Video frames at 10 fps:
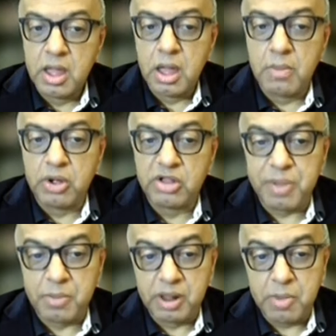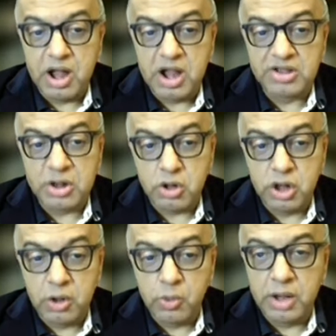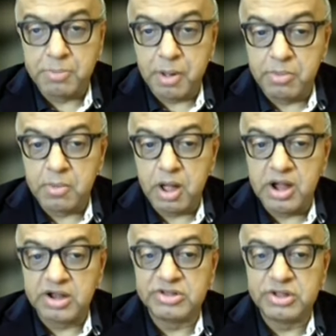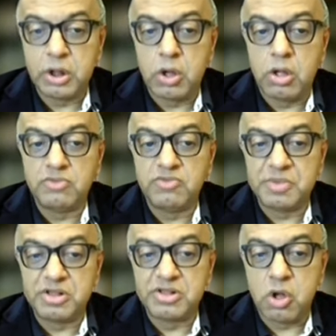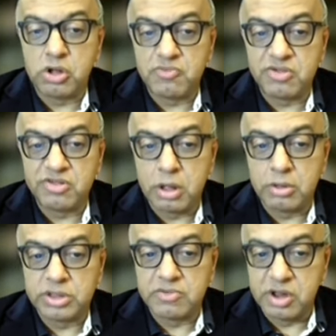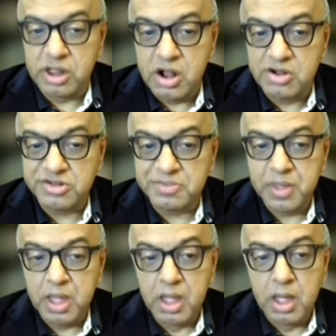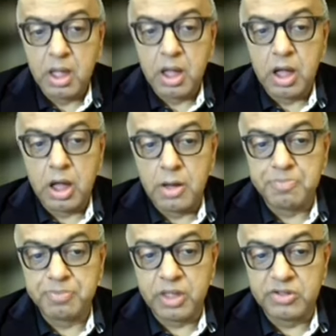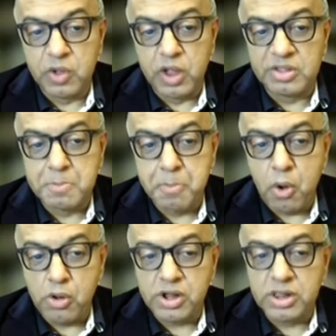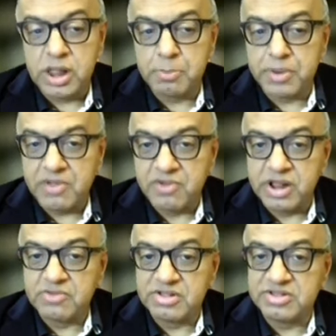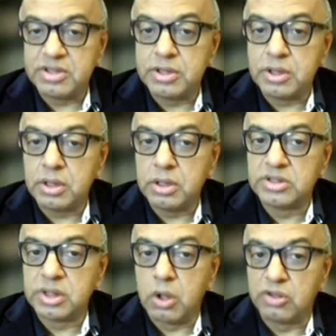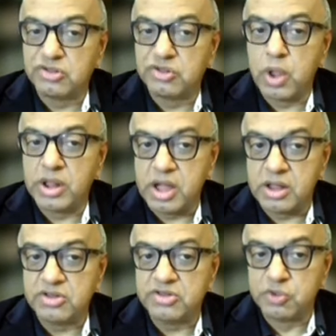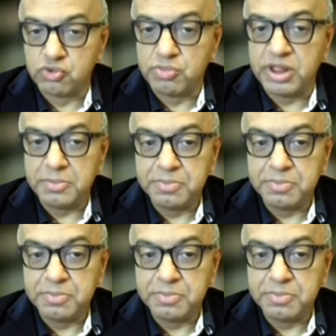uh, because public markets are not liquid. Public markets, your investment is locked up for uh, several years. Um, so it's important that private investing is also encouraged suitably.